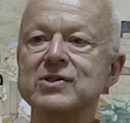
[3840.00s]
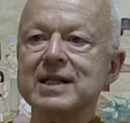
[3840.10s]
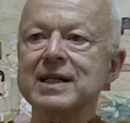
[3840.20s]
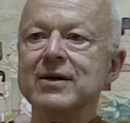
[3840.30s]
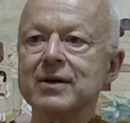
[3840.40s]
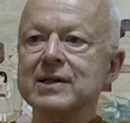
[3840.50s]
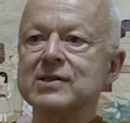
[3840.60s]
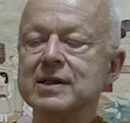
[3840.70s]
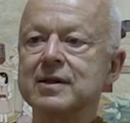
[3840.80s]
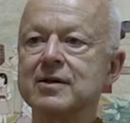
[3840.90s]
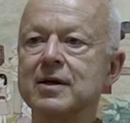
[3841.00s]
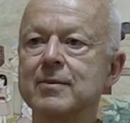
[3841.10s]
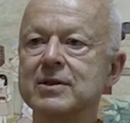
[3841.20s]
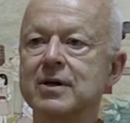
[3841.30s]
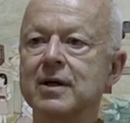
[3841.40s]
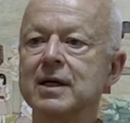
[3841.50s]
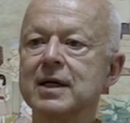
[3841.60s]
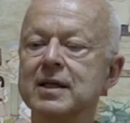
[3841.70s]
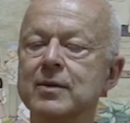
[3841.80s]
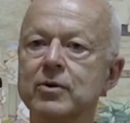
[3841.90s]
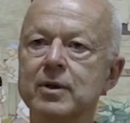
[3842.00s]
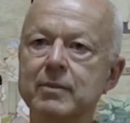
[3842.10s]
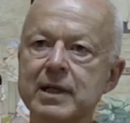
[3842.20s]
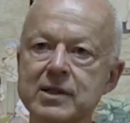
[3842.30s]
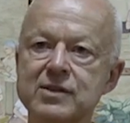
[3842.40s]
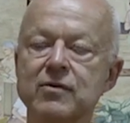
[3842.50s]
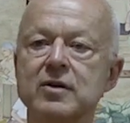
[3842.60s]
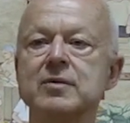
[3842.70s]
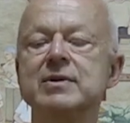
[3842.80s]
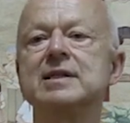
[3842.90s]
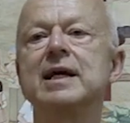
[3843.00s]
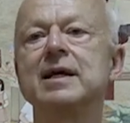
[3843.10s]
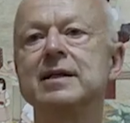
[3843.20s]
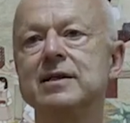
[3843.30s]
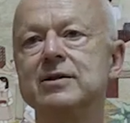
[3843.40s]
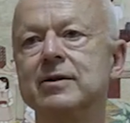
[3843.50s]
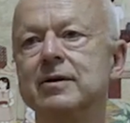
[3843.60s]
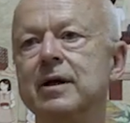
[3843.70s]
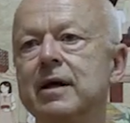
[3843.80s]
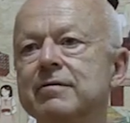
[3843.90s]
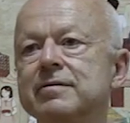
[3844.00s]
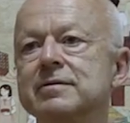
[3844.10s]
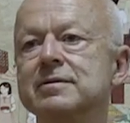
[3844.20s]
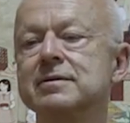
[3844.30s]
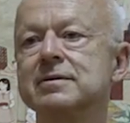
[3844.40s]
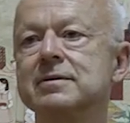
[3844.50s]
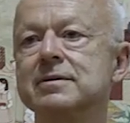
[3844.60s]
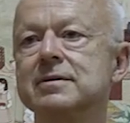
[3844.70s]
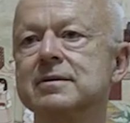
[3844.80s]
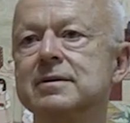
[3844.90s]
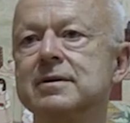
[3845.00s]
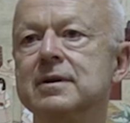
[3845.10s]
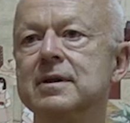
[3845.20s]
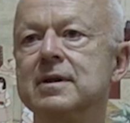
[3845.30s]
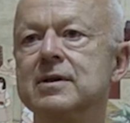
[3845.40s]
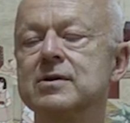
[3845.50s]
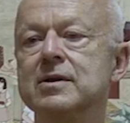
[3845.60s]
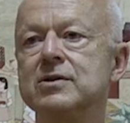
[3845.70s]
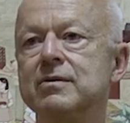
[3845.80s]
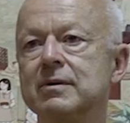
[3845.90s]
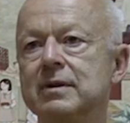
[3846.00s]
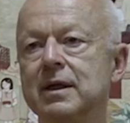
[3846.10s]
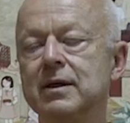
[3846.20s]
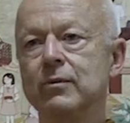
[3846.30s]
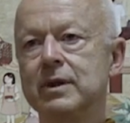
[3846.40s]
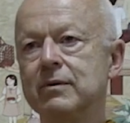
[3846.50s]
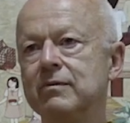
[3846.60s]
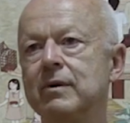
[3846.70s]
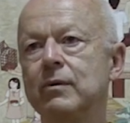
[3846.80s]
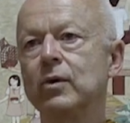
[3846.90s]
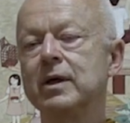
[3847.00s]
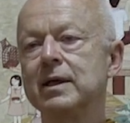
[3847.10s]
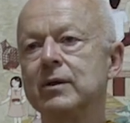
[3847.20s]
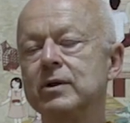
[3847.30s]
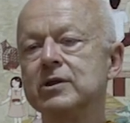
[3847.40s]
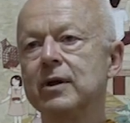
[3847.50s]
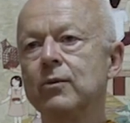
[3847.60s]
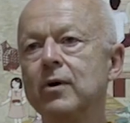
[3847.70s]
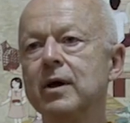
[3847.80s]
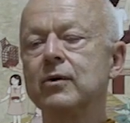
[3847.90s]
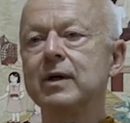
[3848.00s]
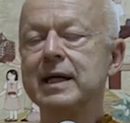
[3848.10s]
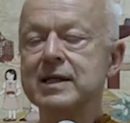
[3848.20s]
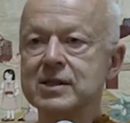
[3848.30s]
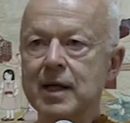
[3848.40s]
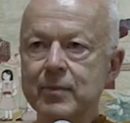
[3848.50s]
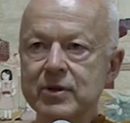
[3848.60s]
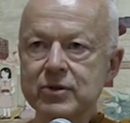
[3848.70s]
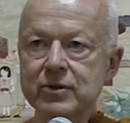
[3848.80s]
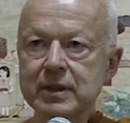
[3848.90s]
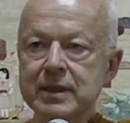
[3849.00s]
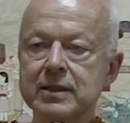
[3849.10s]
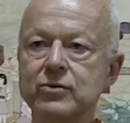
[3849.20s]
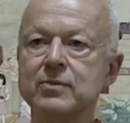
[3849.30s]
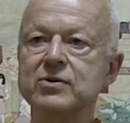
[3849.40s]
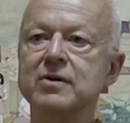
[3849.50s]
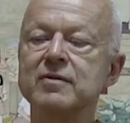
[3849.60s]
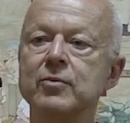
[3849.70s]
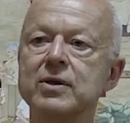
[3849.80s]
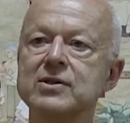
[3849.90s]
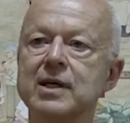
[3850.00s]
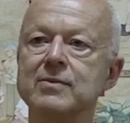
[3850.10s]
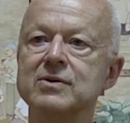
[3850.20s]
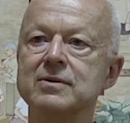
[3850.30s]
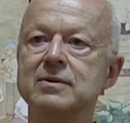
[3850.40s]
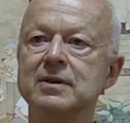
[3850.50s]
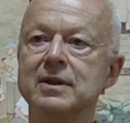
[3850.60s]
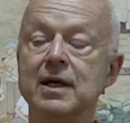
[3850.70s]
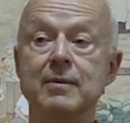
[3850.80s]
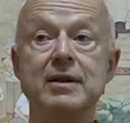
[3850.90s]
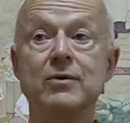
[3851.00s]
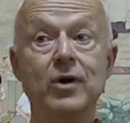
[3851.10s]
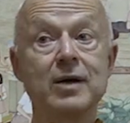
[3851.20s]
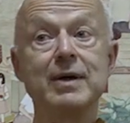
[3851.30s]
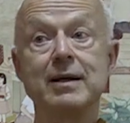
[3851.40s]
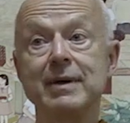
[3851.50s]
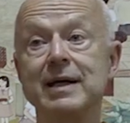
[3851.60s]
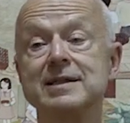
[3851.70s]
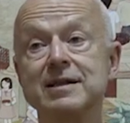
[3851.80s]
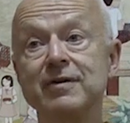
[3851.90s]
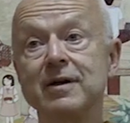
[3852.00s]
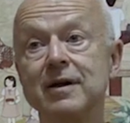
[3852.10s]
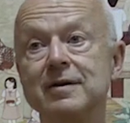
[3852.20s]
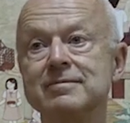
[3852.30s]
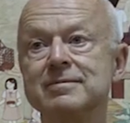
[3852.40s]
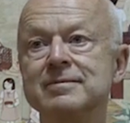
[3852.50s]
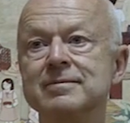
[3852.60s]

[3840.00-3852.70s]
sitting here listening to the Dharma talk. The Buddha means for it to be taken into your life. So that you, when you work at, when you're at work, okay, it's an opportunity to observe the precepts. the work may make it difficult,